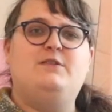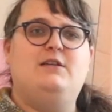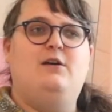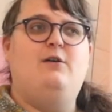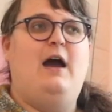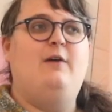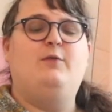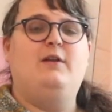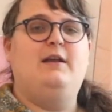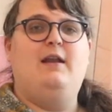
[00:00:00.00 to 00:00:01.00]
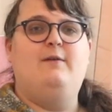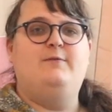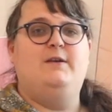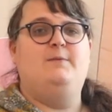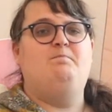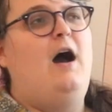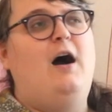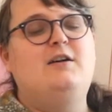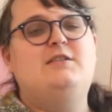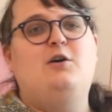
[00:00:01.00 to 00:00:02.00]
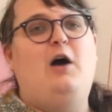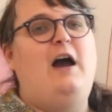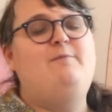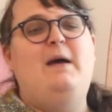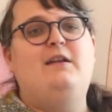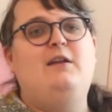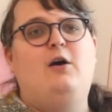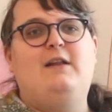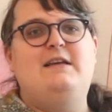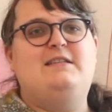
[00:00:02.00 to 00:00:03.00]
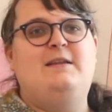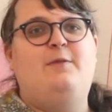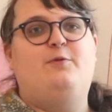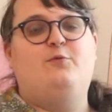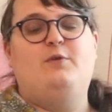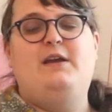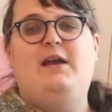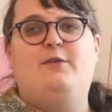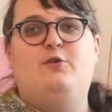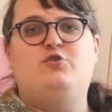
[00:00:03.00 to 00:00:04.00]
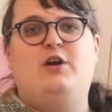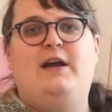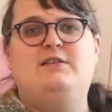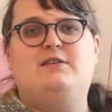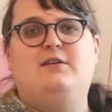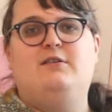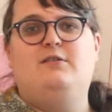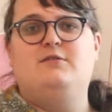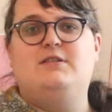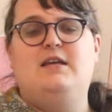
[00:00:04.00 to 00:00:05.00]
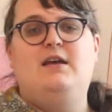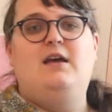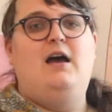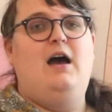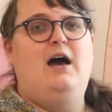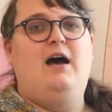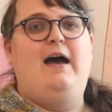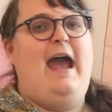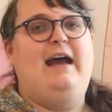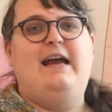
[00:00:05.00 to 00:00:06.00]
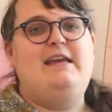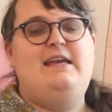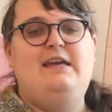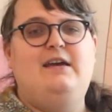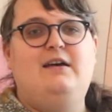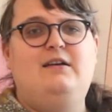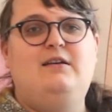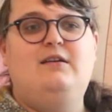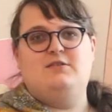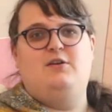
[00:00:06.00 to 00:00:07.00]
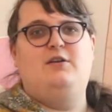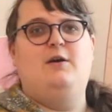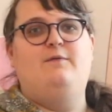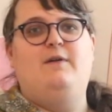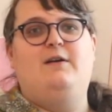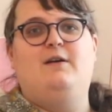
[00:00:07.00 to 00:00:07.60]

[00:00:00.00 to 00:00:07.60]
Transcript: So I've really loved it. Also, I've met no less than 3 other trans girls, at IKEA. So, you know, very...